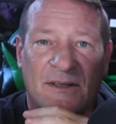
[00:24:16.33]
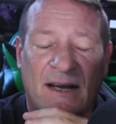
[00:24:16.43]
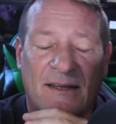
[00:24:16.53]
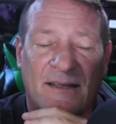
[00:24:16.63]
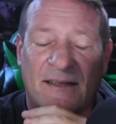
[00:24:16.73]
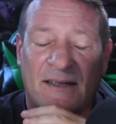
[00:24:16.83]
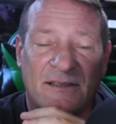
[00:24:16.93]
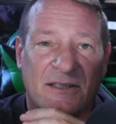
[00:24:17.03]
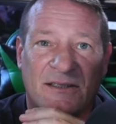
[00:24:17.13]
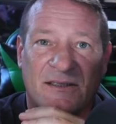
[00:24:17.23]
I think that's
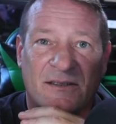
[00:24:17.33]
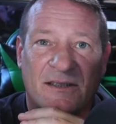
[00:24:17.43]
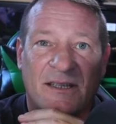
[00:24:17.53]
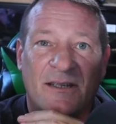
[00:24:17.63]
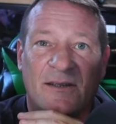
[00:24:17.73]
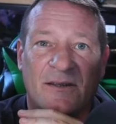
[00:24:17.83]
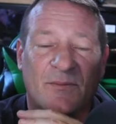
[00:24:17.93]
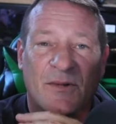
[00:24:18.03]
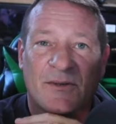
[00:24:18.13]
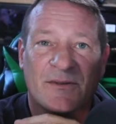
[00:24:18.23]
just the
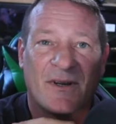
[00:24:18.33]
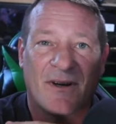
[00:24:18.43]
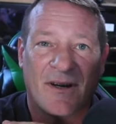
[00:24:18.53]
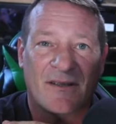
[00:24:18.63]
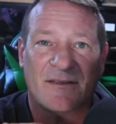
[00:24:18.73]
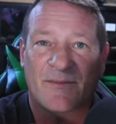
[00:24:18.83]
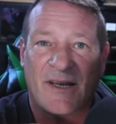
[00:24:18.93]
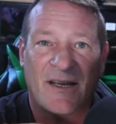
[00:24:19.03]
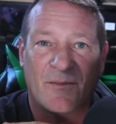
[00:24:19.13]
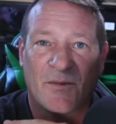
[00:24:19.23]
most awesome
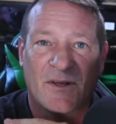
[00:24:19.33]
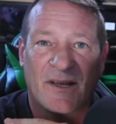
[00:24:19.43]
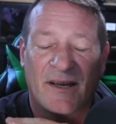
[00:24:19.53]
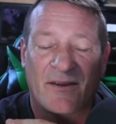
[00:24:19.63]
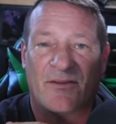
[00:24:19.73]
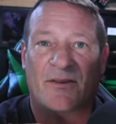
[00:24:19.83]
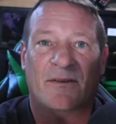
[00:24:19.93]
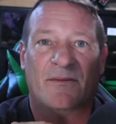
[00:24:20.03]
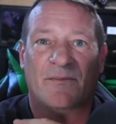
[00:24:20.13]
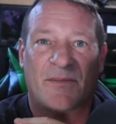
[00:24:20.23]
animal ever.
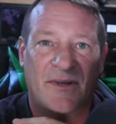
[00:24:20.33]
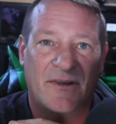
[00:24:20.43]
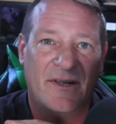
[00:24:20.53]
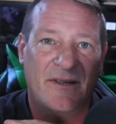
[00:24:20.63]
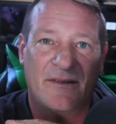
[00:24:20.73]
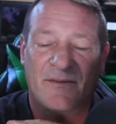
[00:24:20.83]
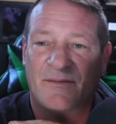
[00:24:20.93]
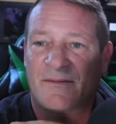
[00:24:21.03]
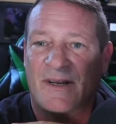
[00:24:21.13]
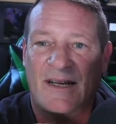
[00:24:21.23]
Period,
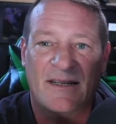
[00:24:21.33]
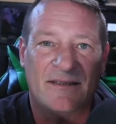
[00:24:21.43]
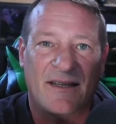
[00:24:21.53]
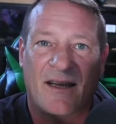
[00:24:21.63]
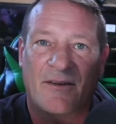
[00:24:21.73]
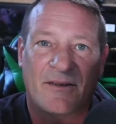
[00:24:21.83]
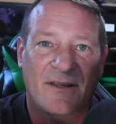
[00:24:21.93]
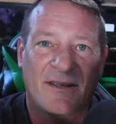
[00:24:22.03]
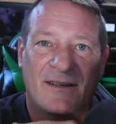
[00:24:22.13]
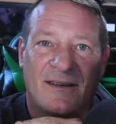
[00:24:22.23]
hands down.
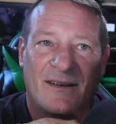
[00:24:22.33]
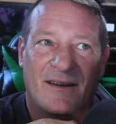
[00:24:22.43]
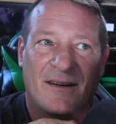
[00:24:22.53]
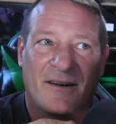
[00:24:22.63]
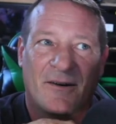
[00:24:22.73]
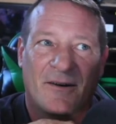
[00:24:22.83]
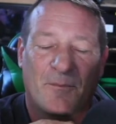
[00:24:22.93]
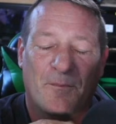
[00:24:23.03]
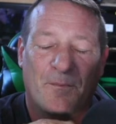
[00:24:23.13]
Um,